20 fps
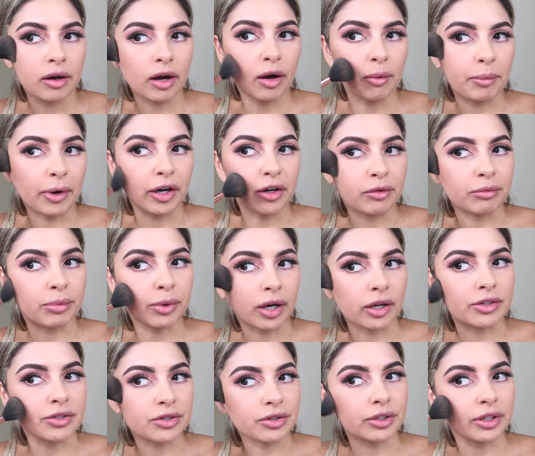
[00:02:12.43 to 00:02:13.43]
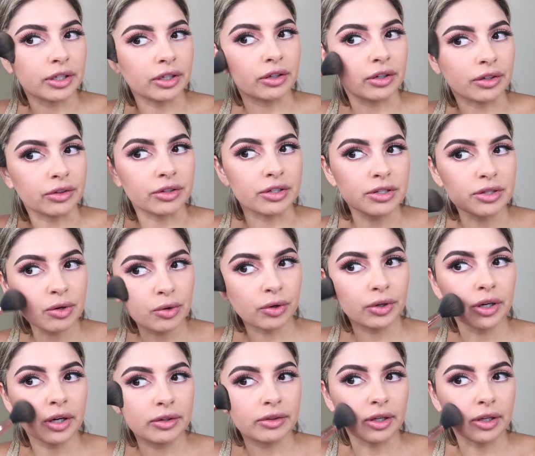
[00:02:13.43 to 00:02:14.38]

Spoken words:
amount of bronzer here on this corner,